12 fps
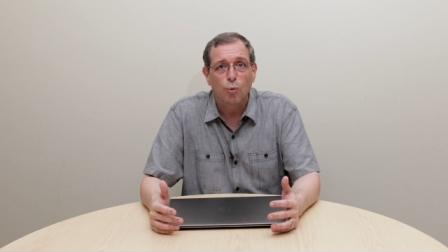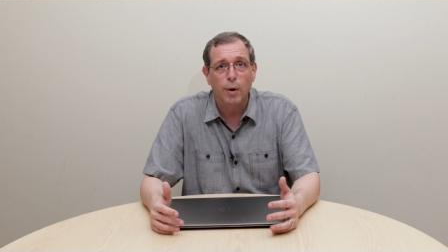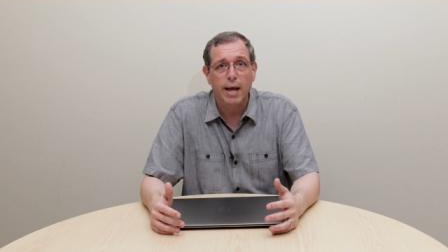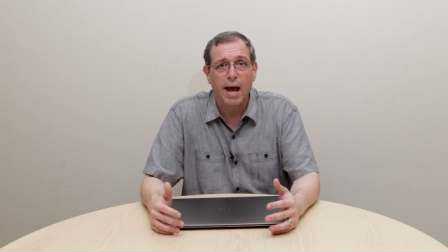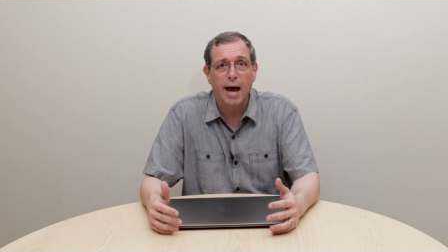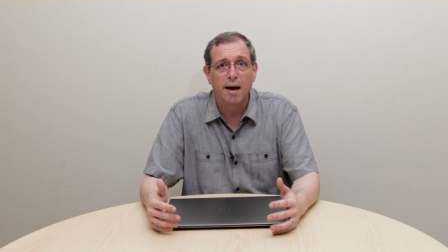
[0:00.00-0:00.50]

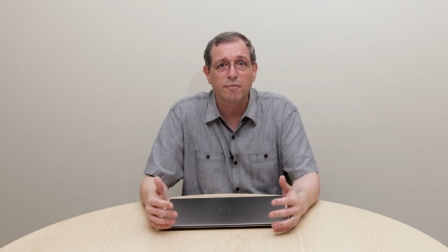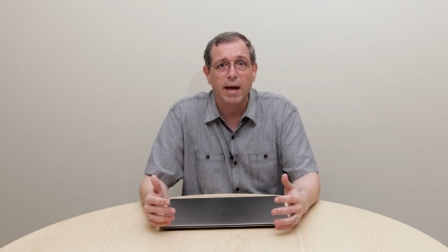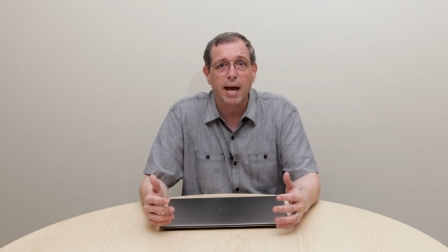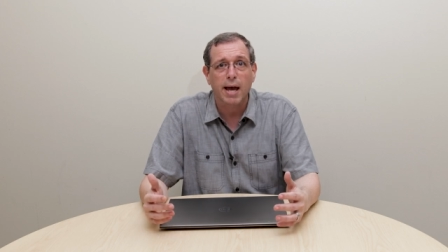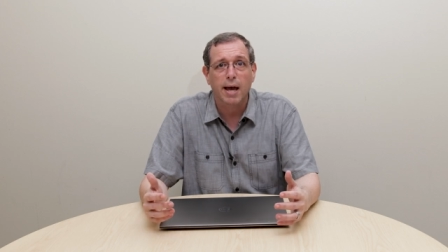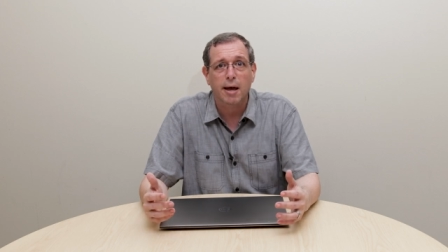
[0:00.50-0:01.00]
We have
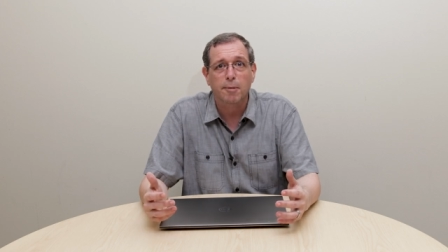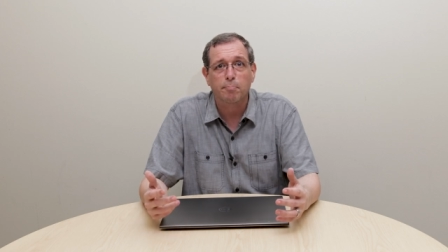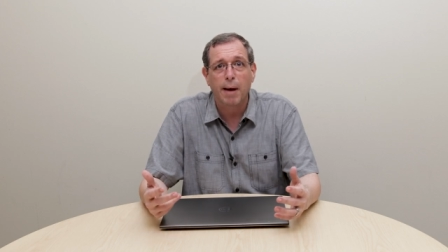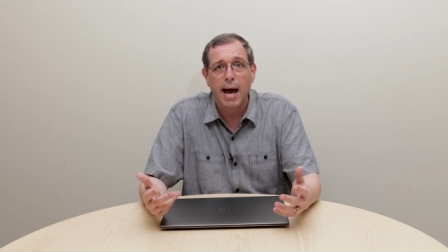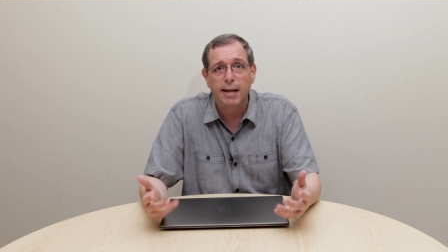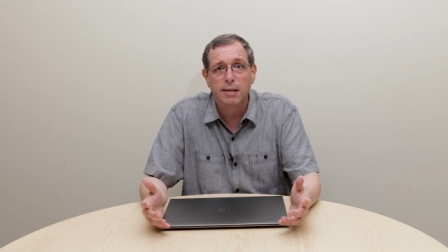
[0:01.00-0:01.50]
a
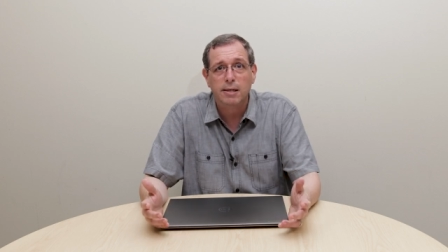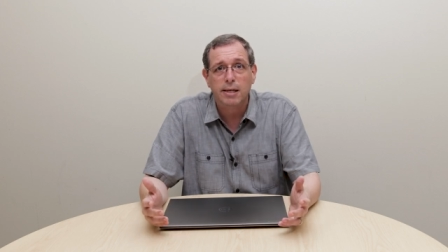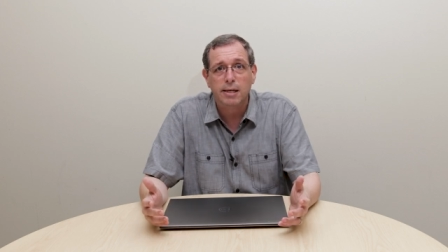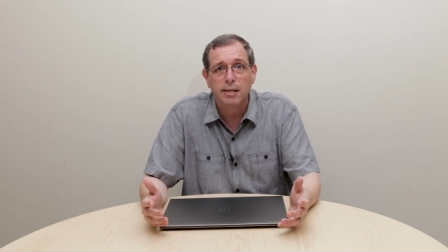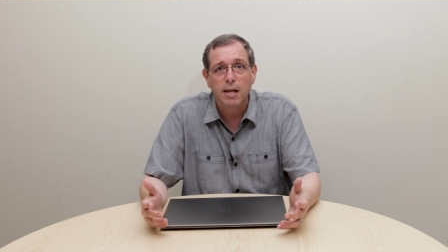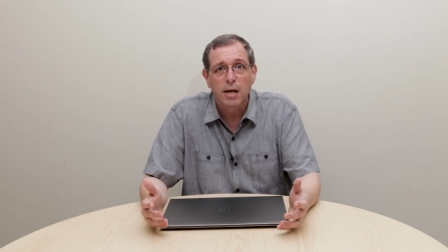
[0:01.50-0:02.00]

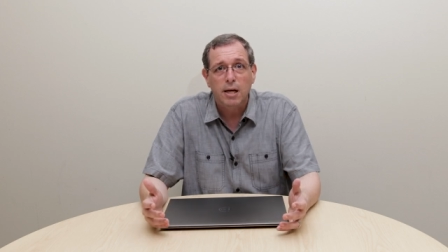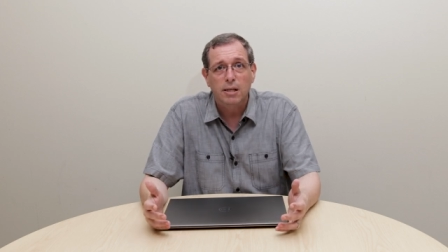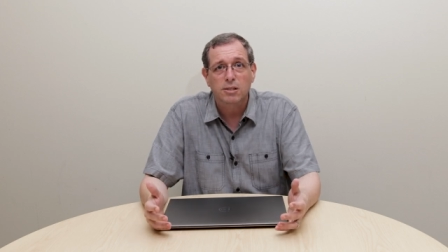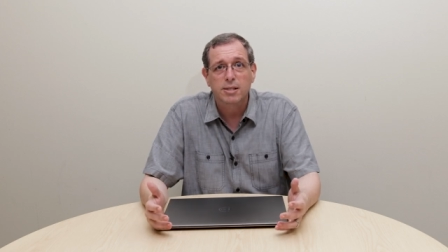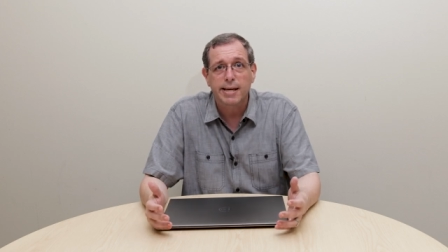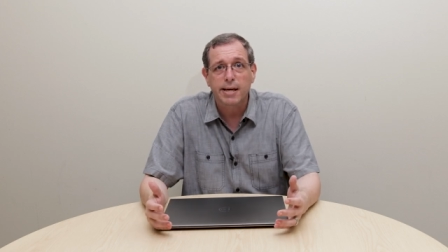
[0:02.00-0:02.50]
patented
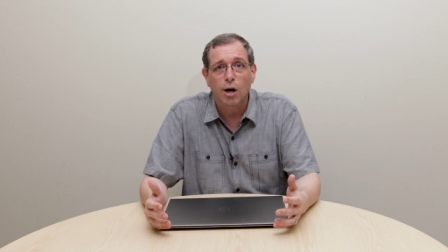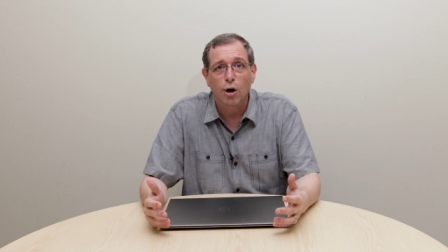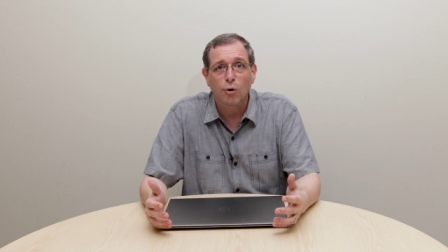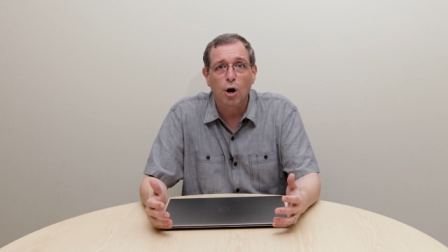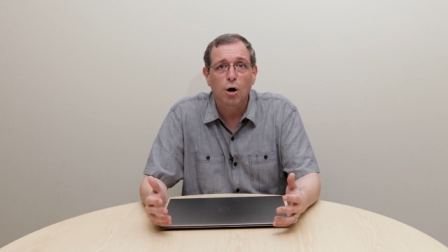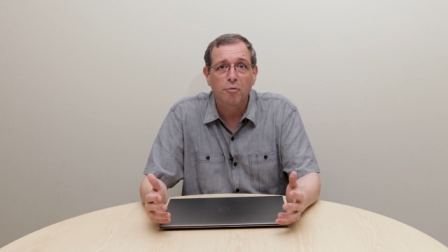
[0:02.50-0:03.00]

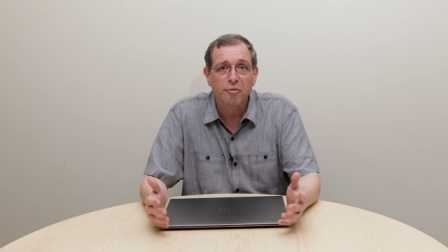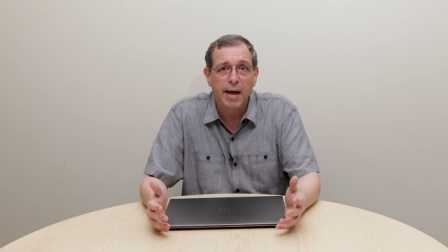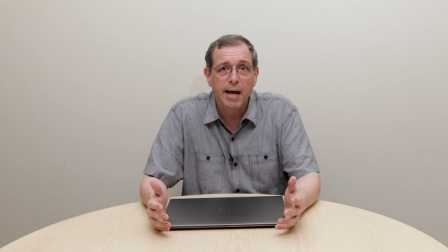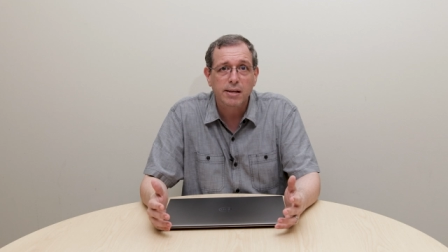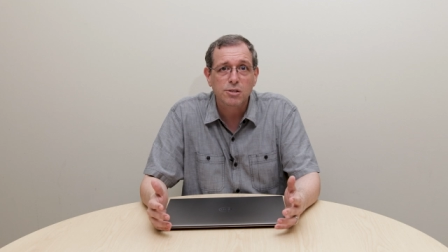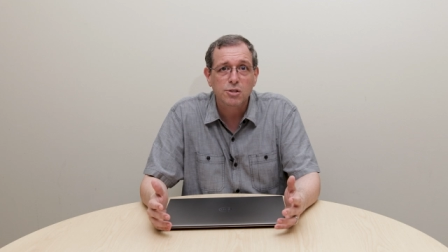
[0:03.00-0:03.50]
DOO
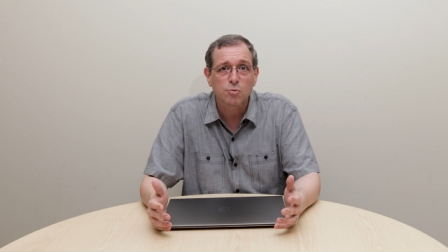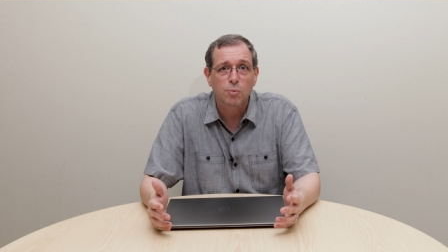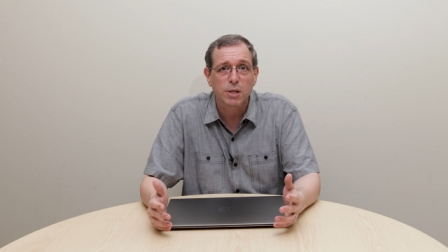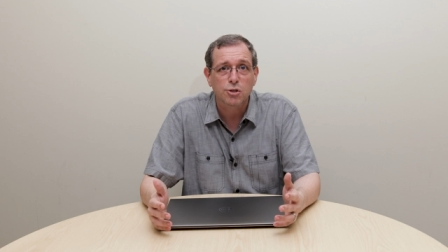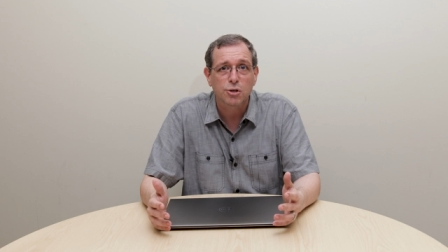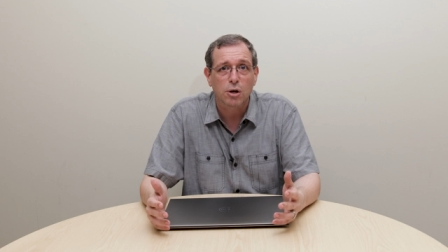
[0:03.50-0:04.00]
fans,
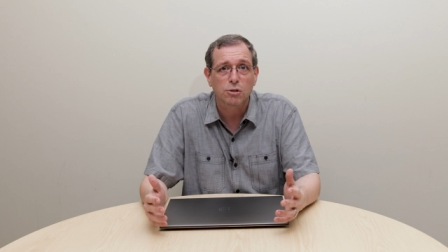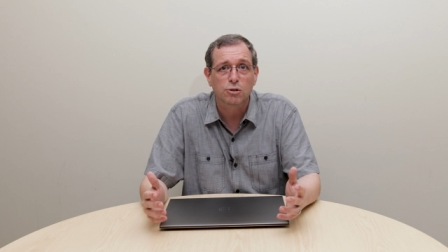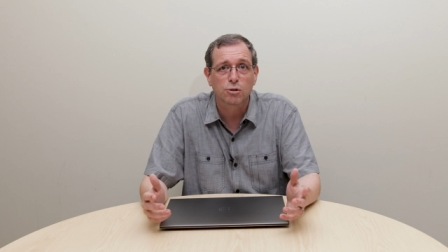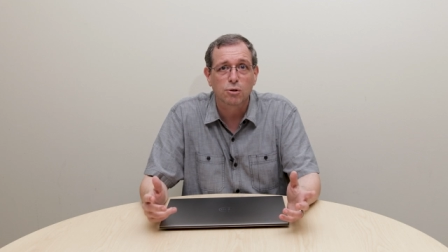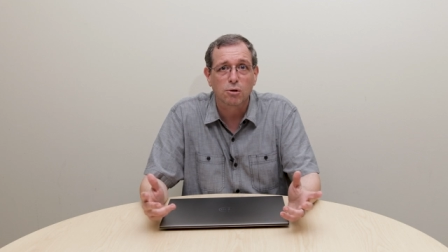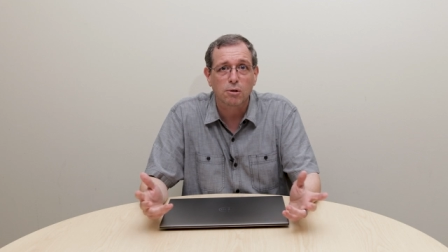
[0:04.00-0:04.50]
which are
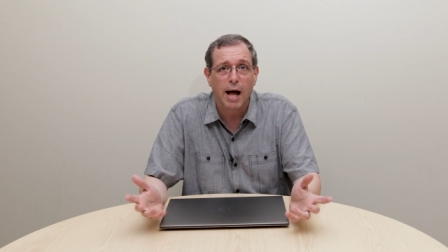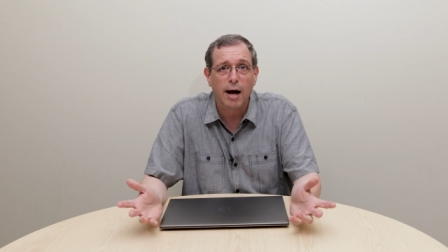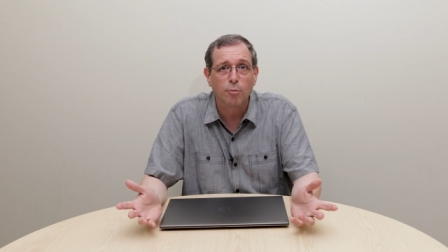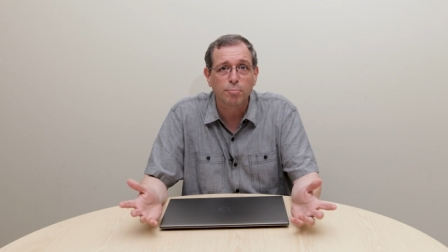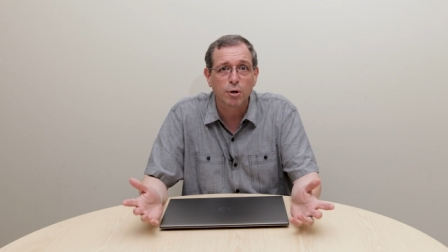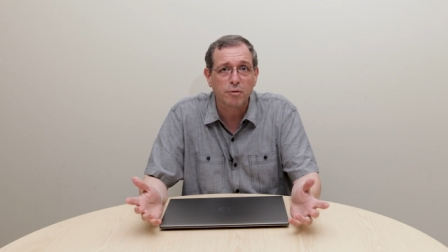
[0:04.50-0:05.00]
dual
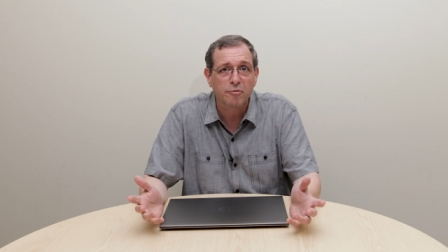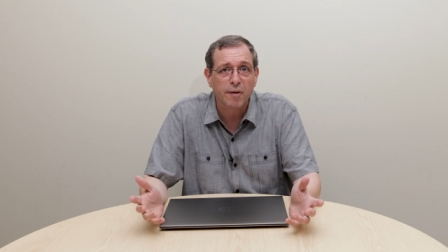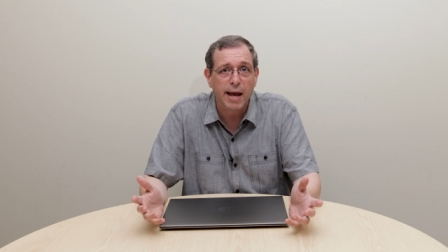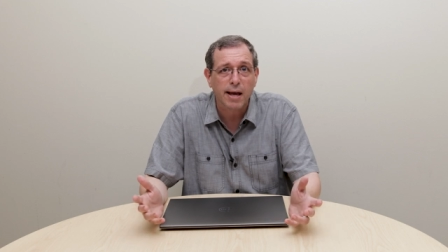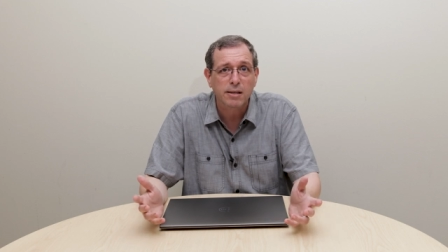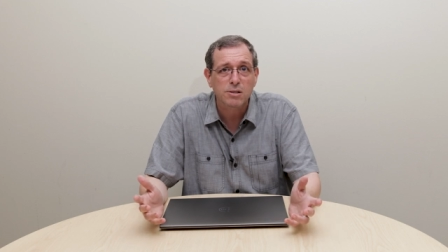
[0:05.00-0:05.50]
output
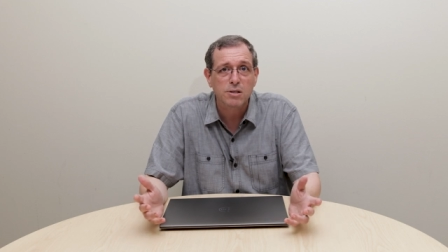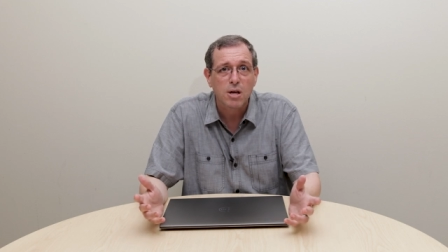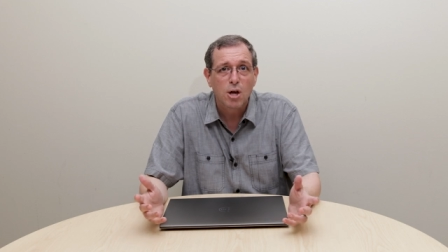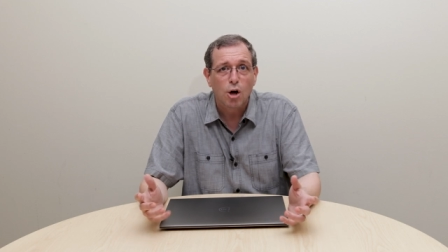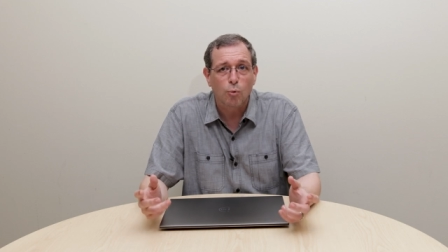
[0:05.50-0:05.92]
fans,